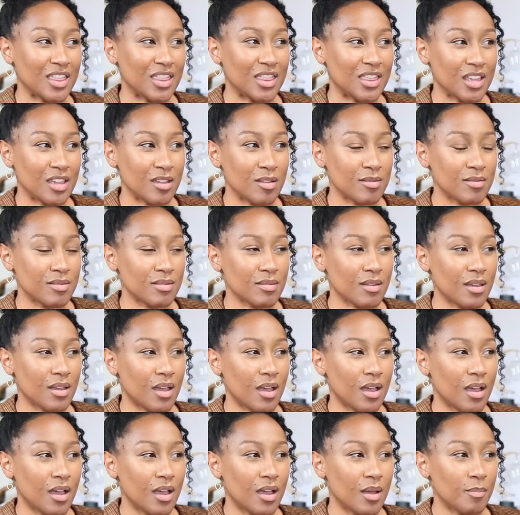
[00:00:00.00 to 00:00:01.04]
this
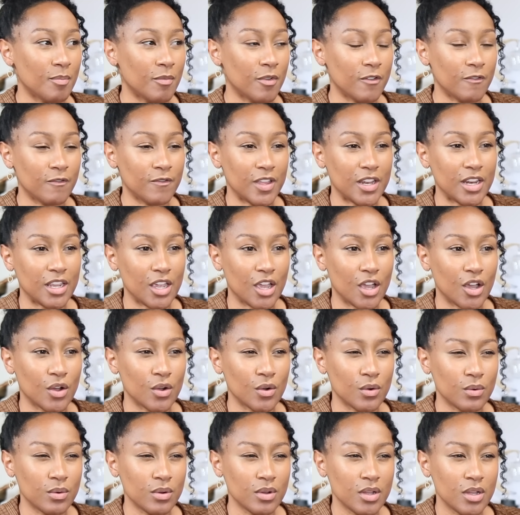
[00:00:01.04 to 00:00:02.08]

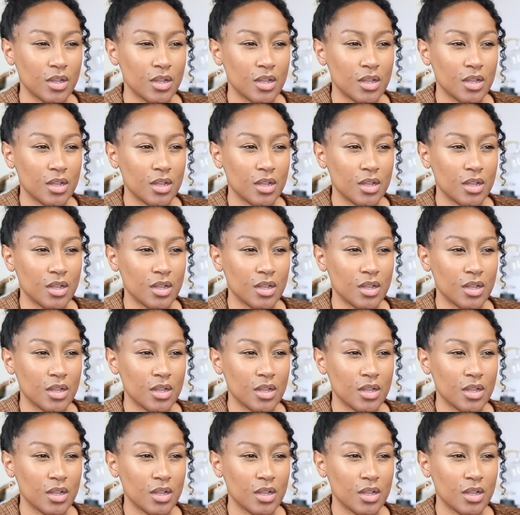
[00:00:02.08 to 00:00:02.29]
video,